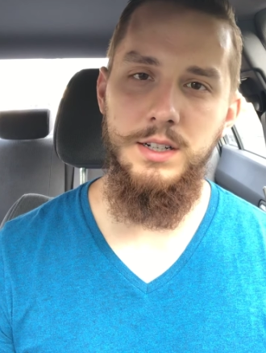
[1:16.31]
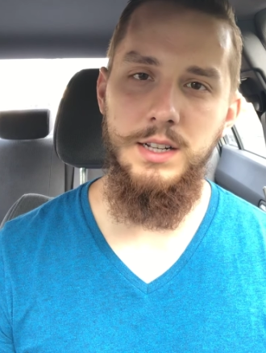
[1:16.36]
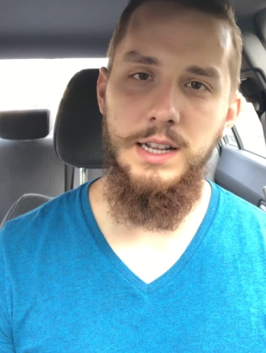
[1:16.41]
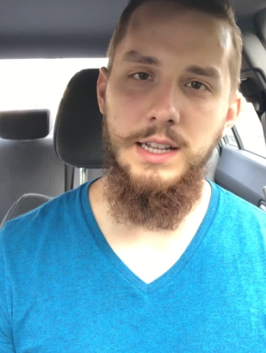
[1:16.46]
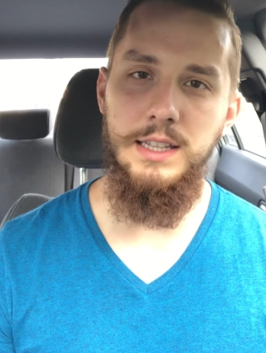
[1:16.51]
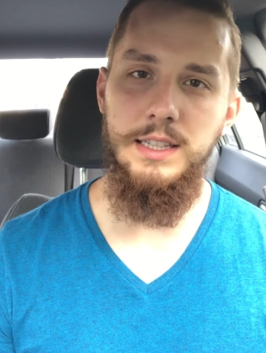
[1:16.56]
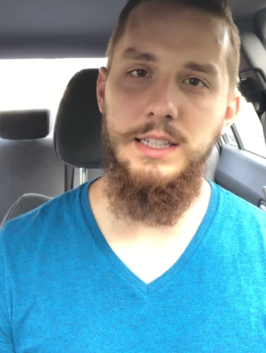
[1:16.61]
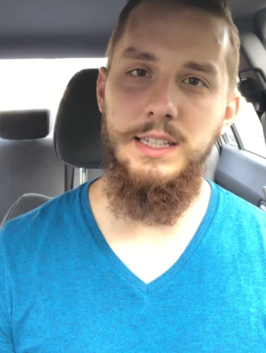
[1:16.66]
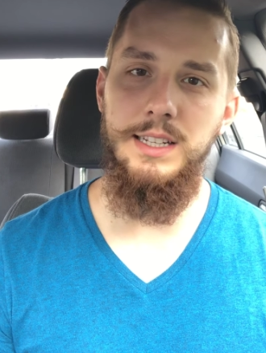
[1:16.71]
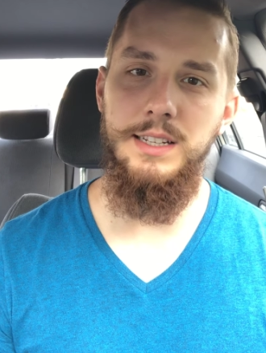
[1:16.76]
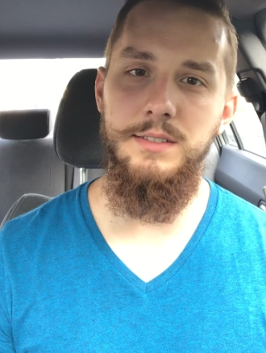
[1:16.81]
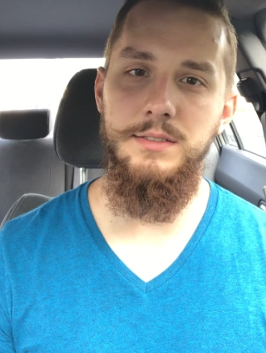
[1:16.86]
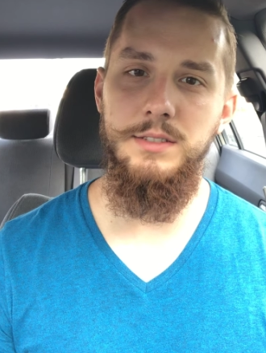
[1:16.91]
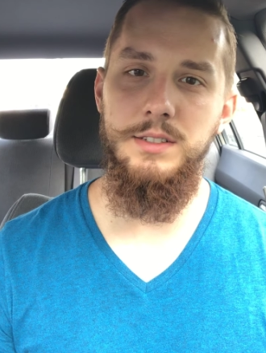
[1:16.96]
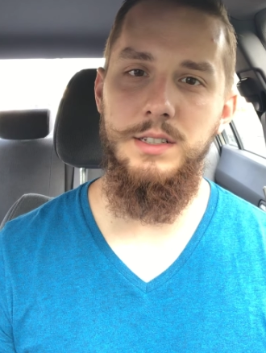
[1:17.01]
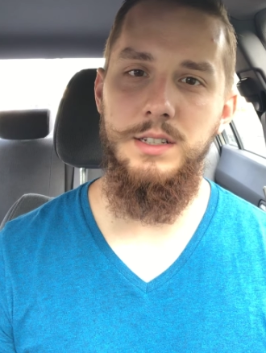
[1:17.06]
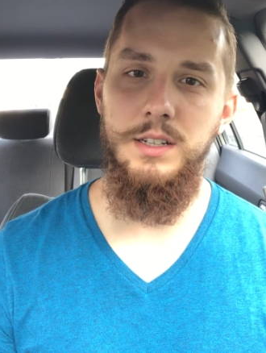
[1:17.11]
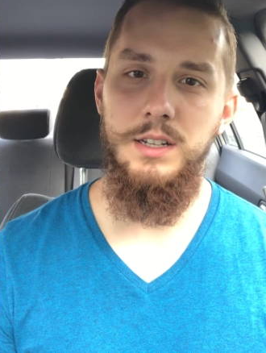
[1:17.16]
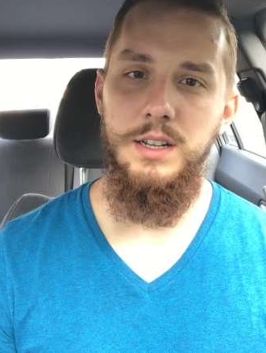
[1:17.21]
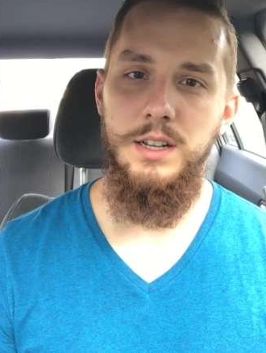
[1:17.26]
and
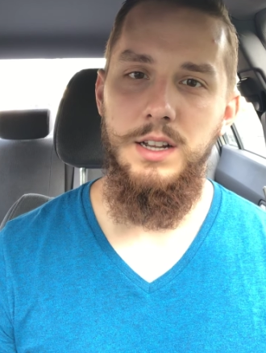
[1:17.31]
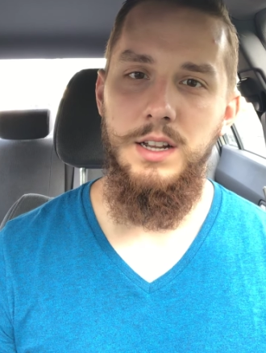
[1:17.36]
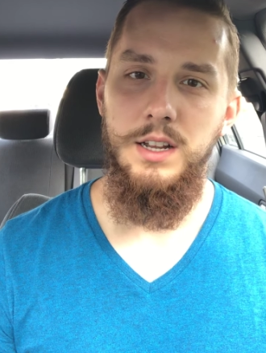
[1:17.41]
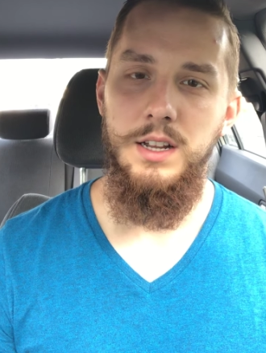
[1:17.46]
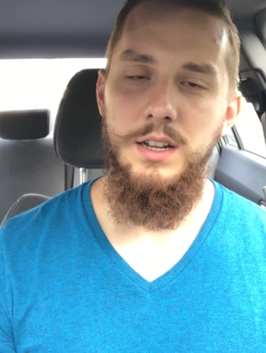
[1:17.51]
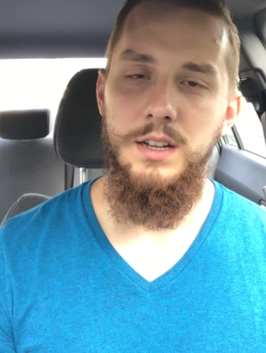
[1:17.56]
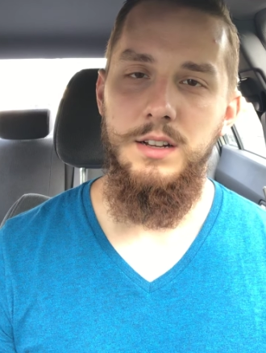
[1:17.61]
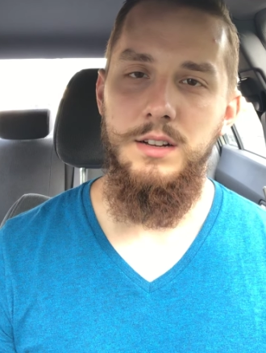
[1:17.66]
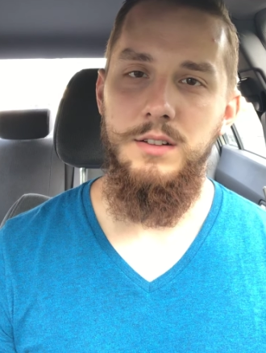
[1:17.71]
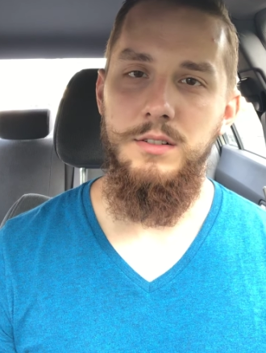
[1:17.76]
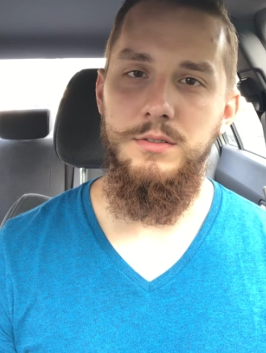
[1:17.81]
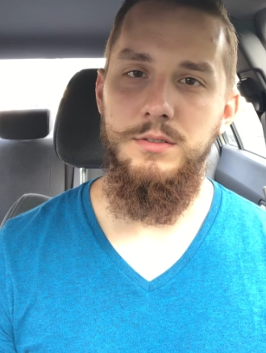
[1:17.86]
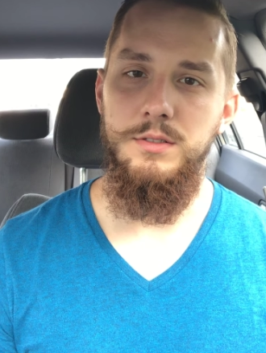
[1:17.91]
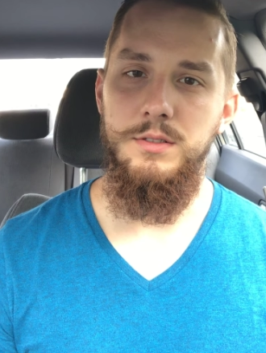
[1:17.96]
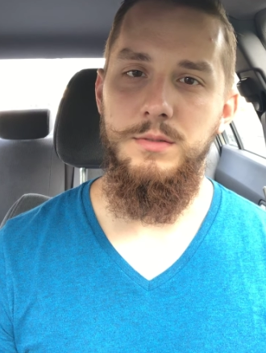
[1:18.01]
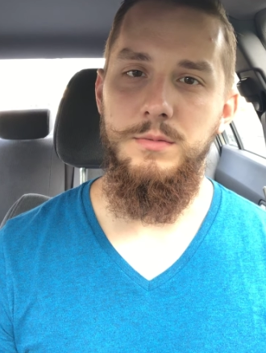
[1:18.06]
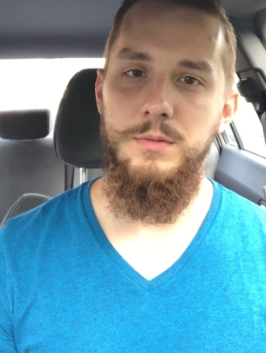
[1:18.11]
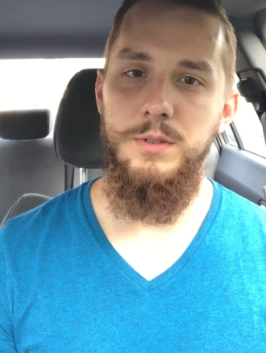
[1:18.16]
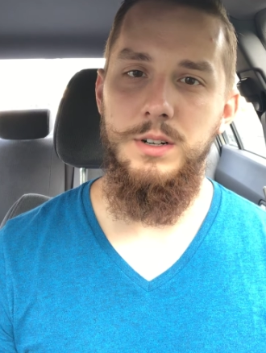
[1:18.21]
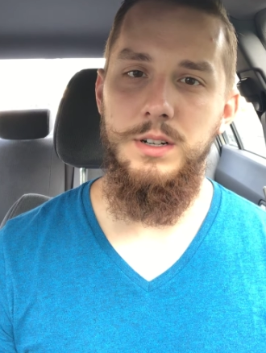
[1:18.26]
leaves. Goes
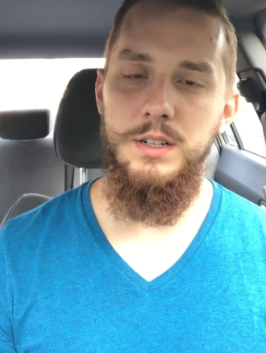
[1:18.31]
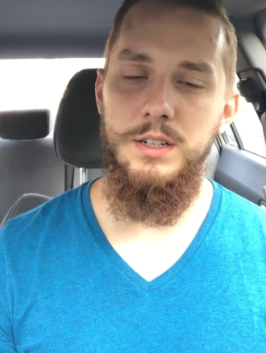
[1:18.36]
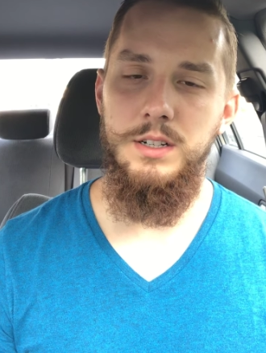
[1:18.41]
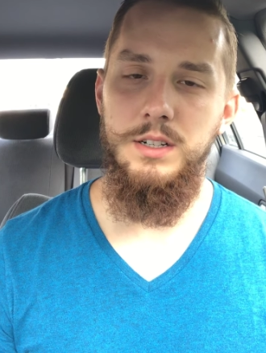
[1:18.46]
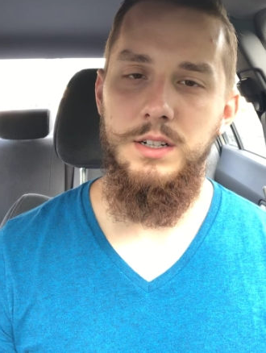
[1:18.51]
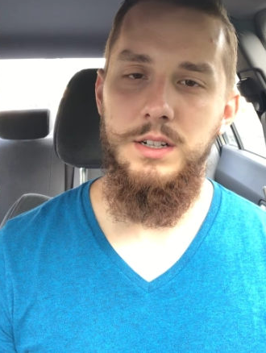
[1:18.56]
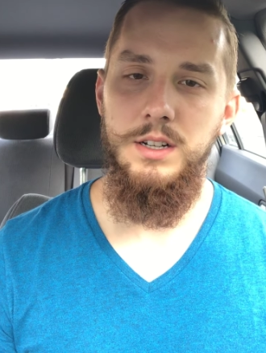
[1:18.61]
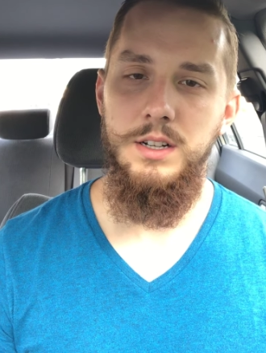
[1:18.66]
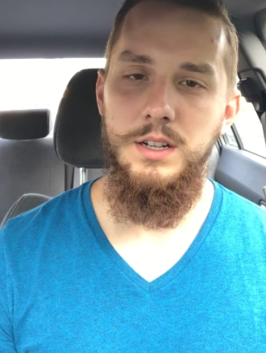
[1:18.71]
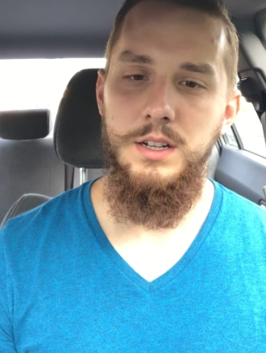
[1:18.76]
to work,